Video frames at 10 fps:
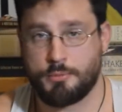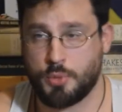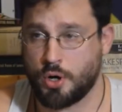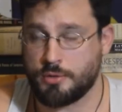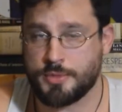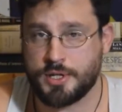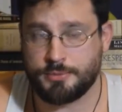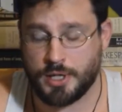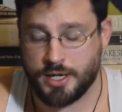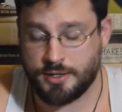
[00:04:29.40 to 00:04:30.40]
Pardon me,
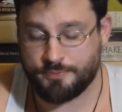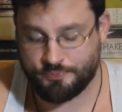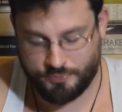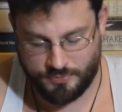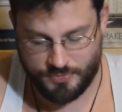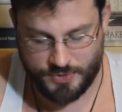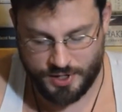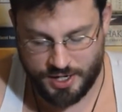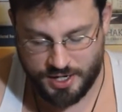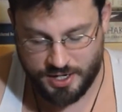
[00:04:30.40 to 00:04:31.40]
my
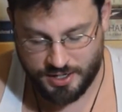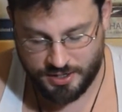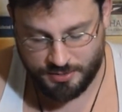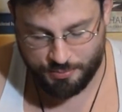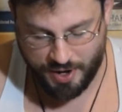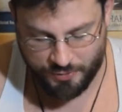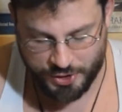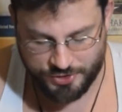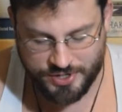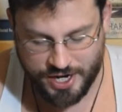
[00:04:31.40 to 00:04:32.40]
uh,
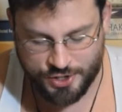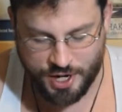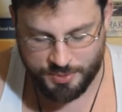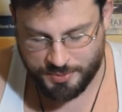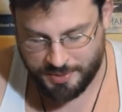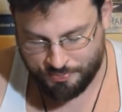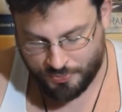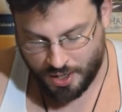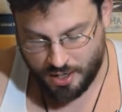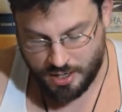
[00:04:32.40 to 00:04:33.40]
beverages are catching up with me.
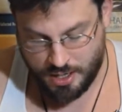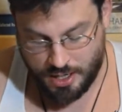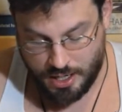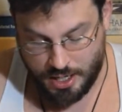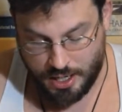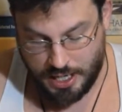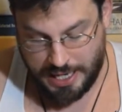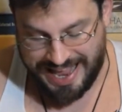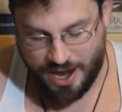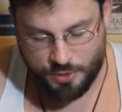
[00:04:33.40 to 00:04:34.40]

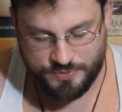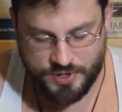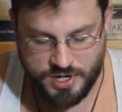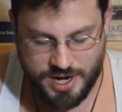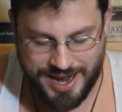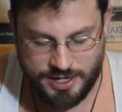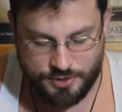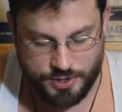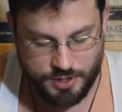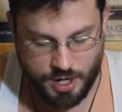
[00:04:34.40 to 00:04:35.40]
Out of the night
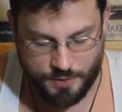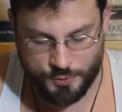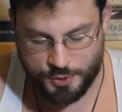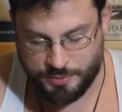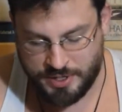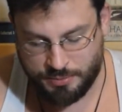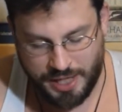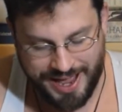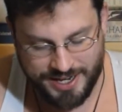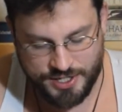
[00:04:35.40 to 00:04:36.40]
that covers me,
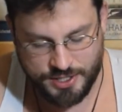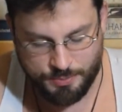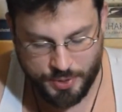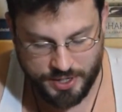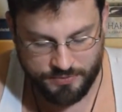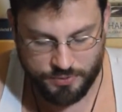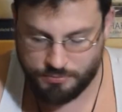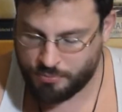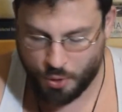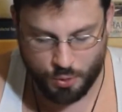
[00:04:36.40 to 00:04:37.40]
black as the pit
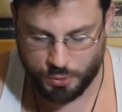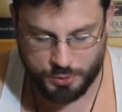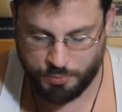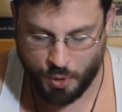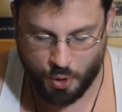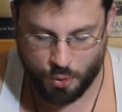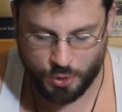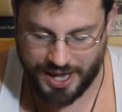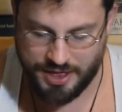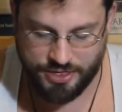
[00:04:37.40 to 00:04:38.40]
from pole to pole,
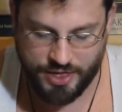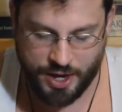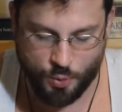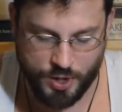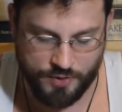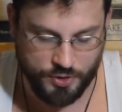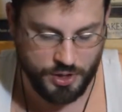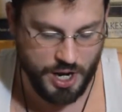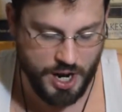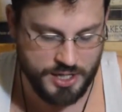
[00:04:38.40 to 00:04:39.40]
I thank whatever
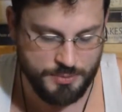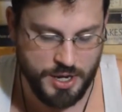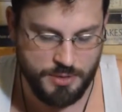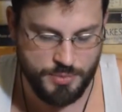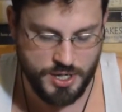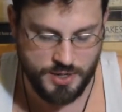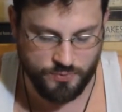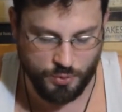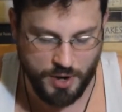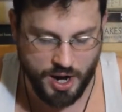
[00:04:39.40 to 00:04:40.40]
gods may be
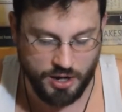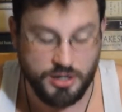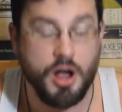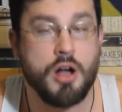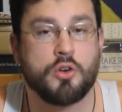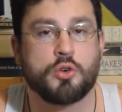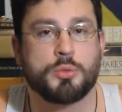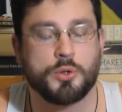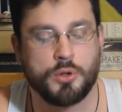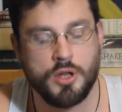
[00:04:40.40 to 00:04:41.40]
for my
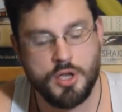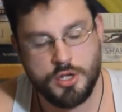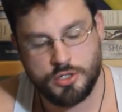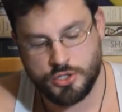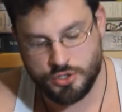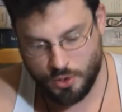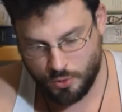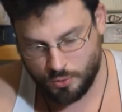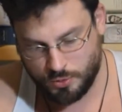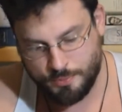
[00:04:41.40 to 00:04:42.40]
unconquerable
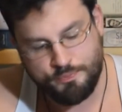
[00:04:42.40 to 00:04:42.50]
soul.